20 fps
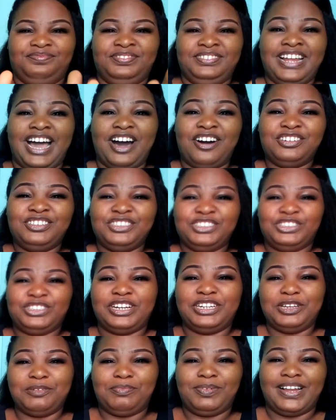Now the
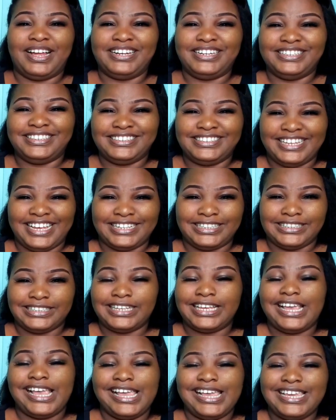study plan is set,
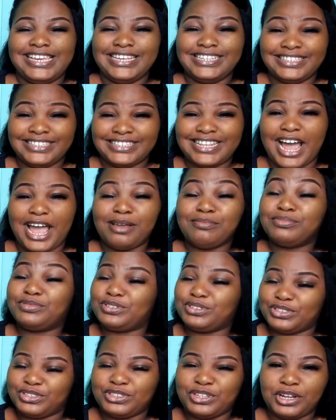it's time to
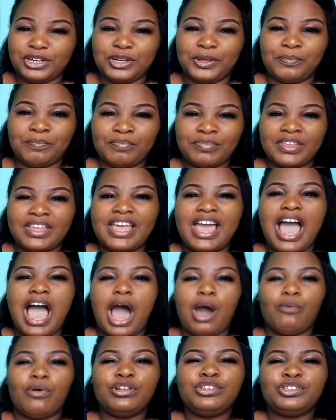study.
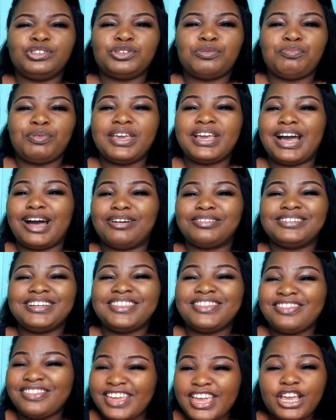I want you to pick out
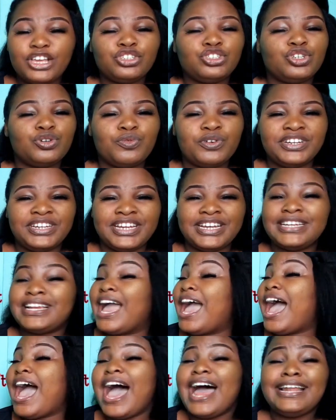the things you will need
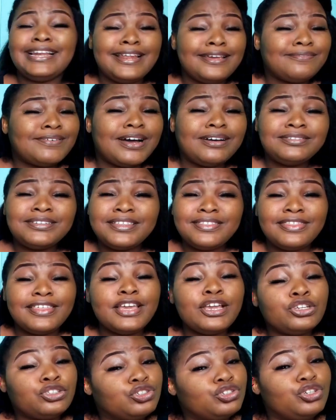and leave out the
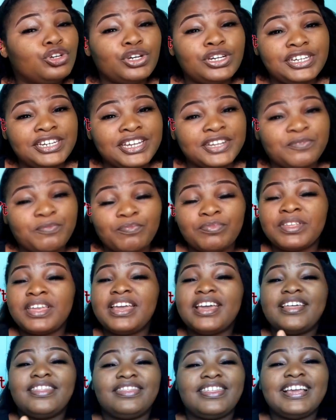things you don't need.
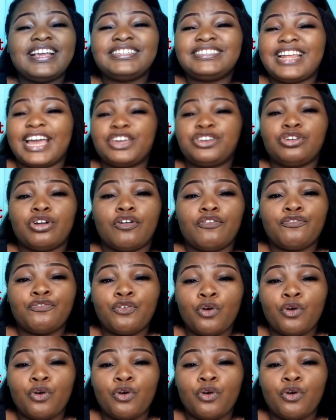Things like your